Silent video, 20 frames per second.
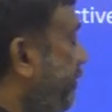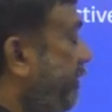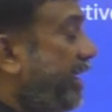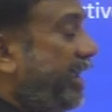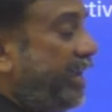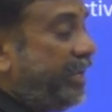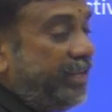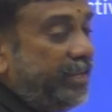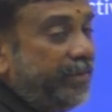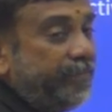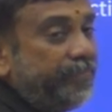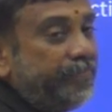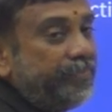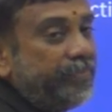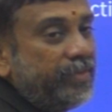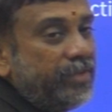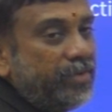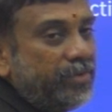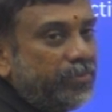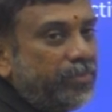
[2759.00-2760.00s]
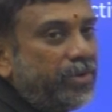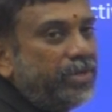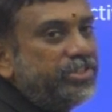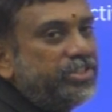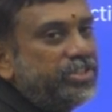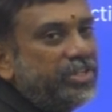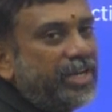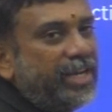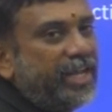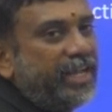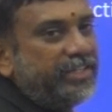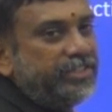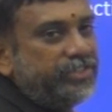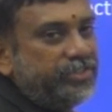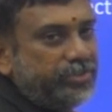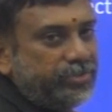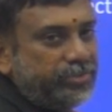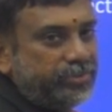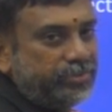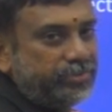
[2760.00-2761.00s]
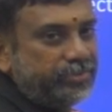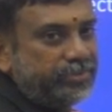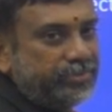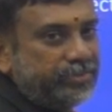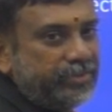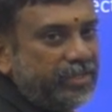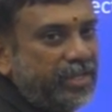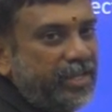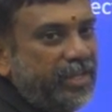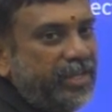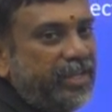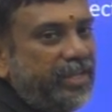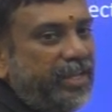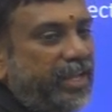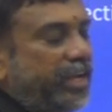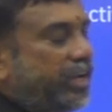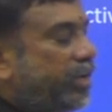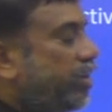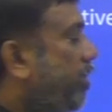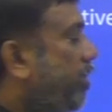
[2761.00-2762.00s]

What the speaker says: way, what shall I do? A